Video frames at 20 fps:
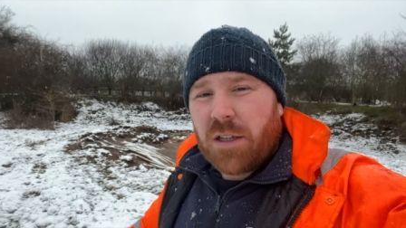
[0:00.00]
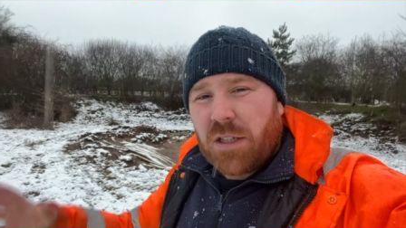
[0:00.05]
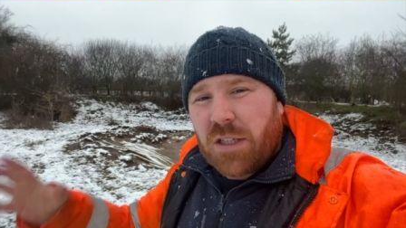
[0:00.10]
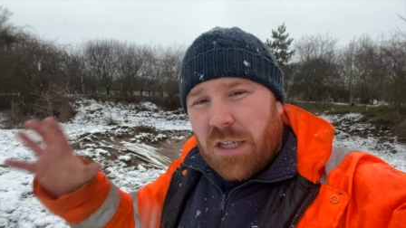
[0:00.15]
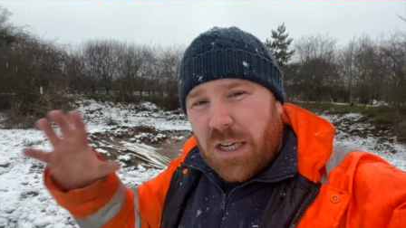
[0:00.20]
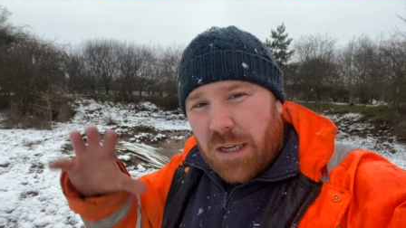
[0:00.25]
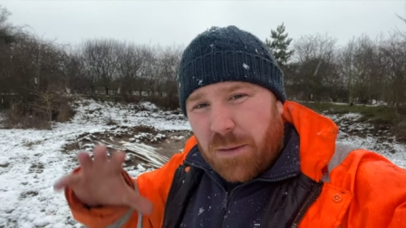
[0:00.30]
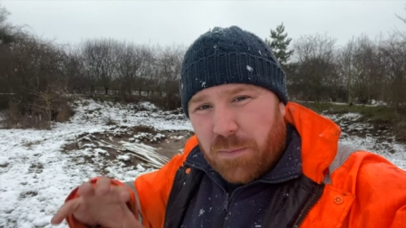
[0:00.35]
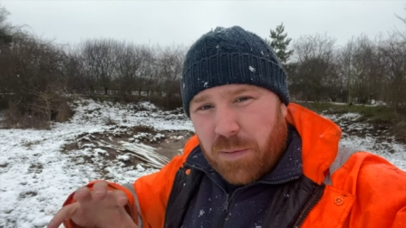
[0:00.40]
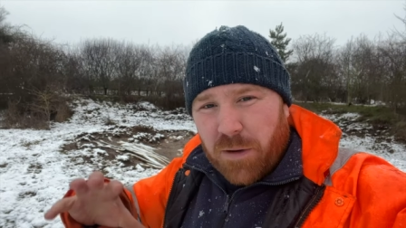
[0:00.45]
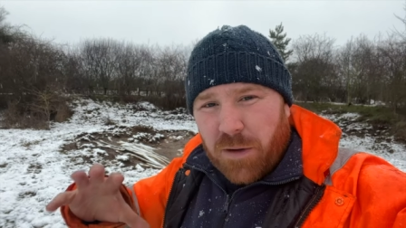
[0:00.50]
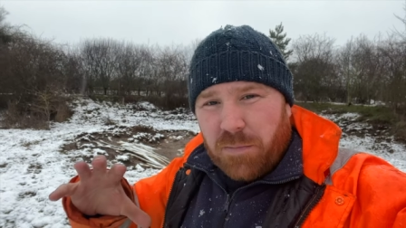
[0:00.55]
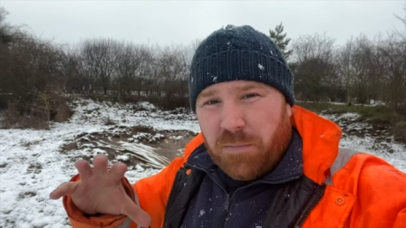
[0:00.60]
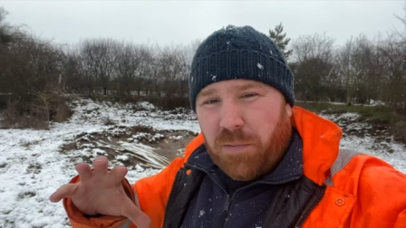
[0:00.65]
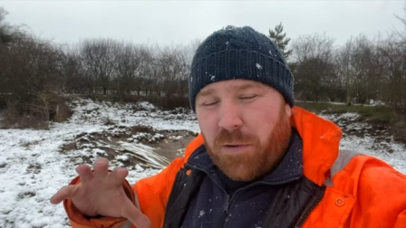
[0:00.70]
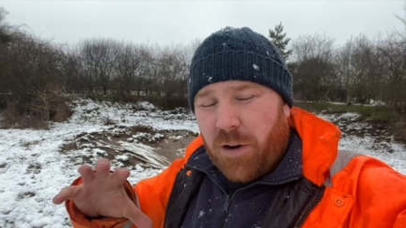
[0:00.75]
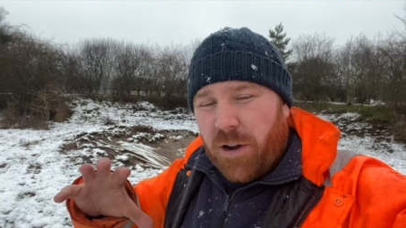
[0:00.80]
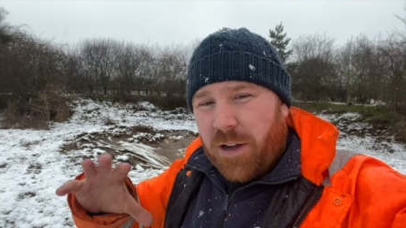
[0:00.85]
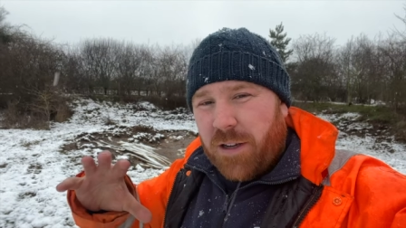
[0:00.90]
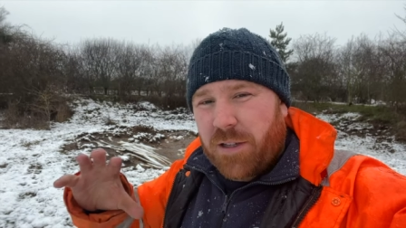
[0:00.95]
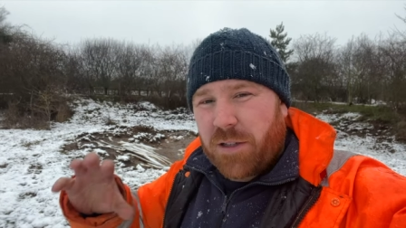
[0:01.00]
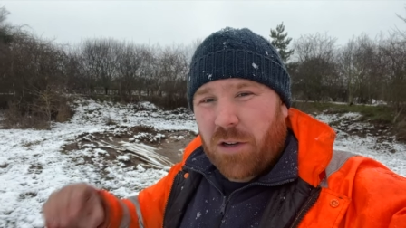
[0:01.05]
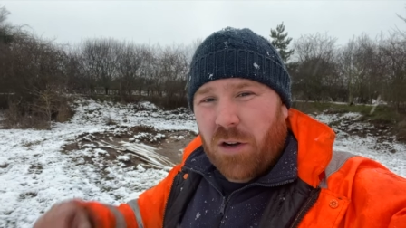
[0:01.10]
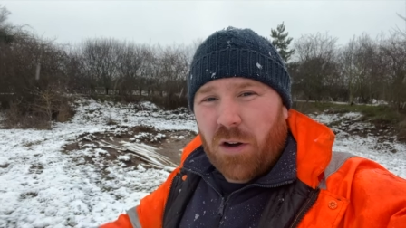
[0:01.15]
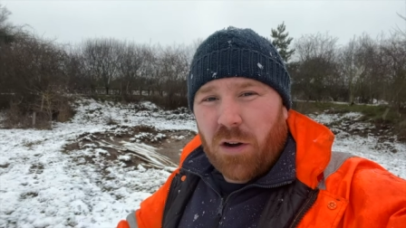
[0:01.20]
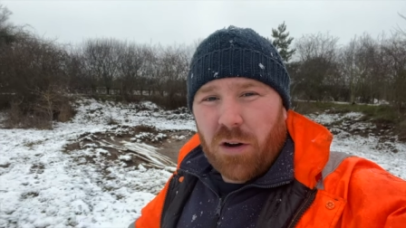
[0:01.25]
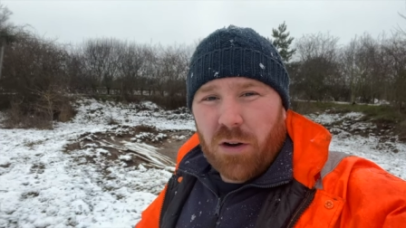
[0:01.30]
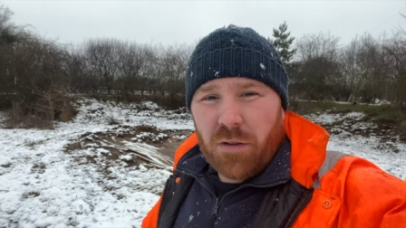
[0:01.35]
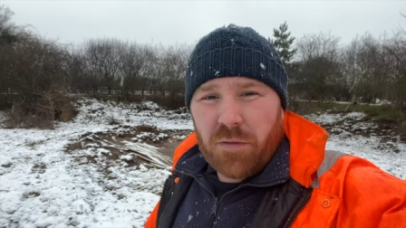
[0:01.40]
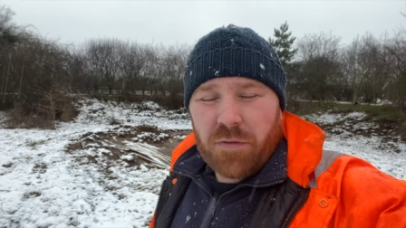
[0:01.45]
cheaper price
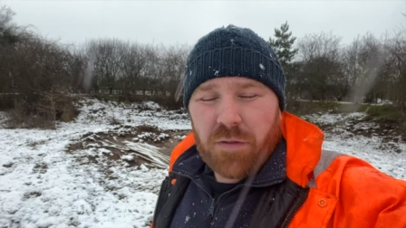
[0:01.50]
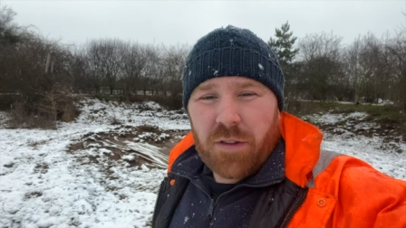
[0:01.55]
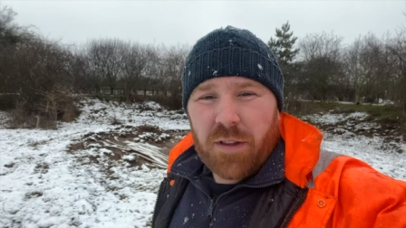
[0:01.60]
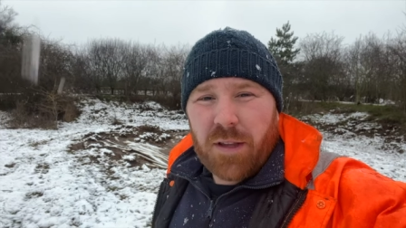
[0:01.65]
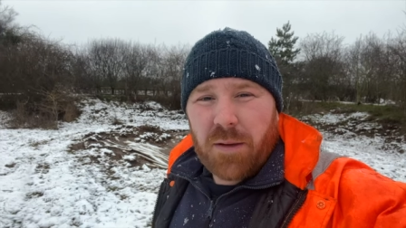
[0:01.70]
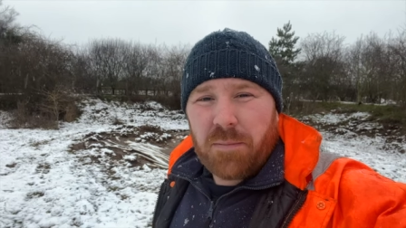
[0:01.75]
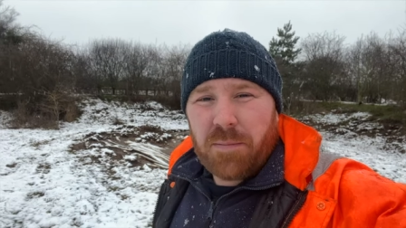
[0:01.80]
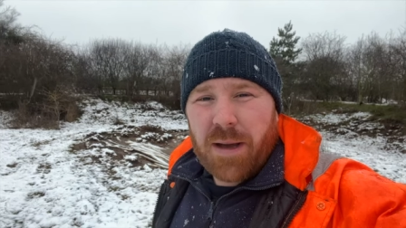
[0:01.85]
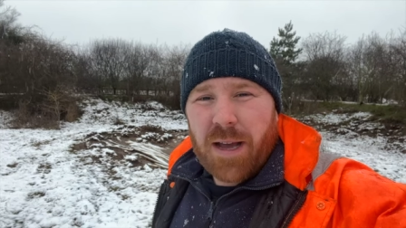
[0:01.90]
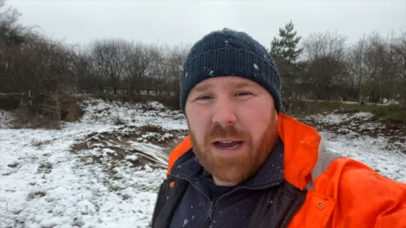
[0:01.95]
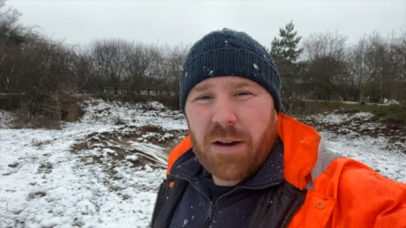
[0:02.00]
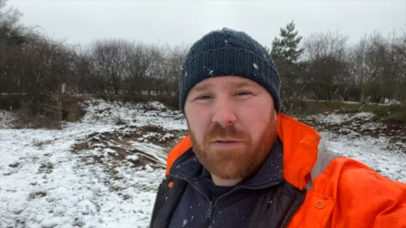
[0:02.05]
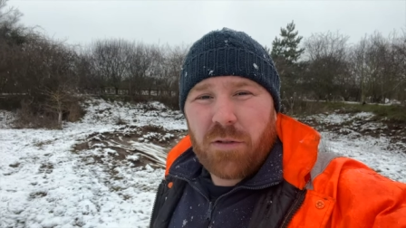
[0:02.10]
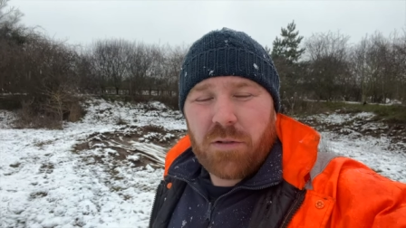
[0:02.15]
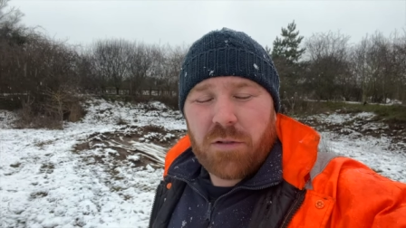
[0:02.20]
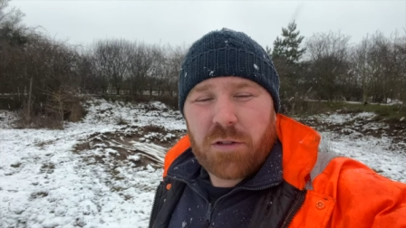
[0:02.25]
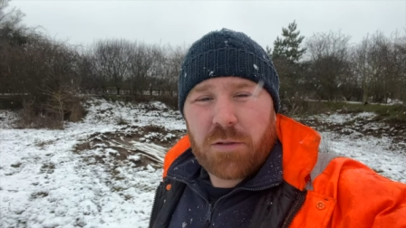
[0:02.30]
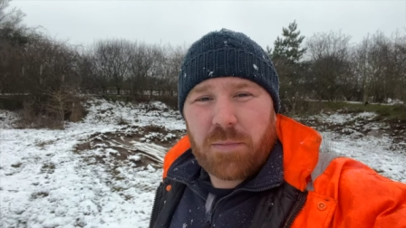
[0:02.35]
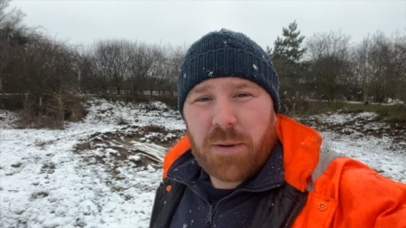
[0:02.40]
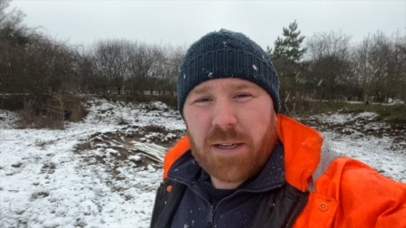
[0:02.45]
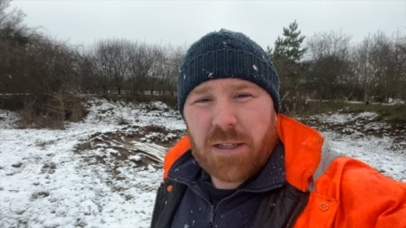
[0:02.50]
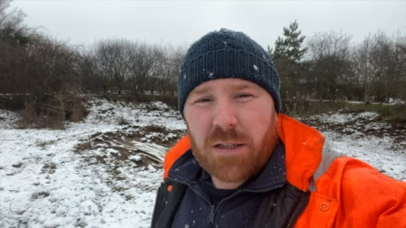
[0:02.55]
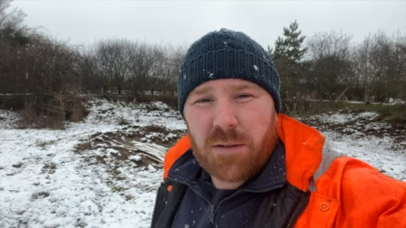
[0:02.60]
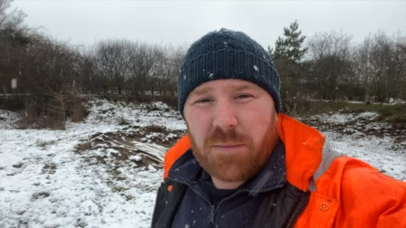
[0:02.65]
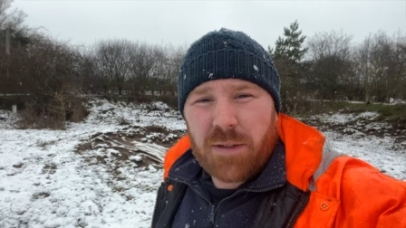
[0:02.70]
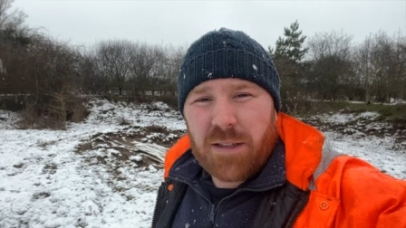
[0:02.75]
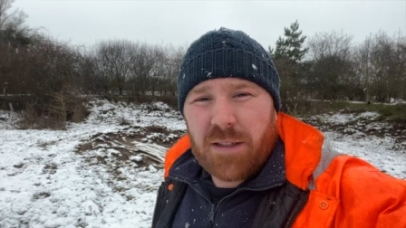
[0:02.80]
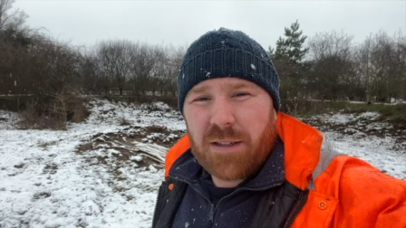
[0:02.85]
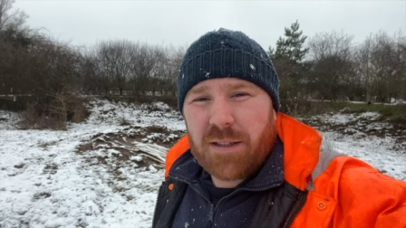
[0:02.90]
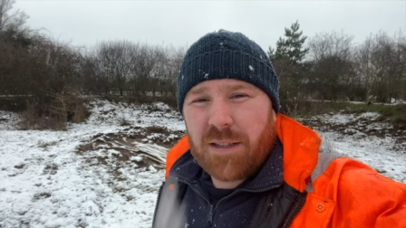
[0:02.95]
of the bare root
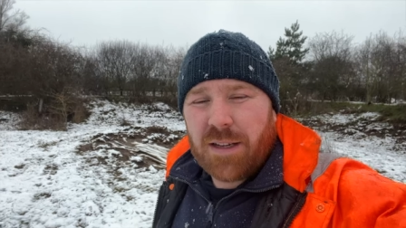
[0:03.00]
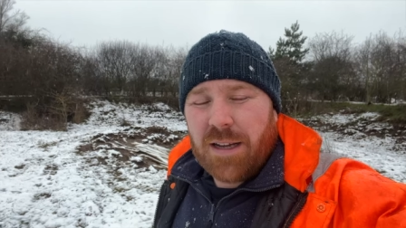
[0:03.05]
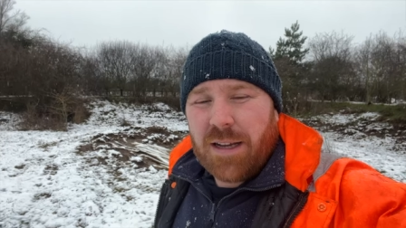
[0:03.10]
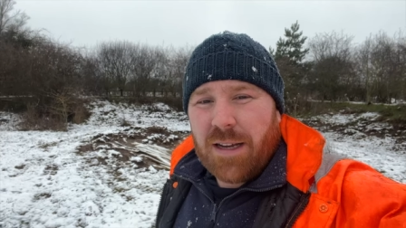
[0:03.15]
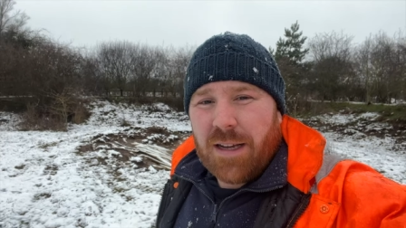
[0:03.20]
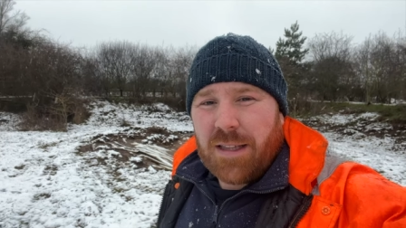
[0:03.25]
specimens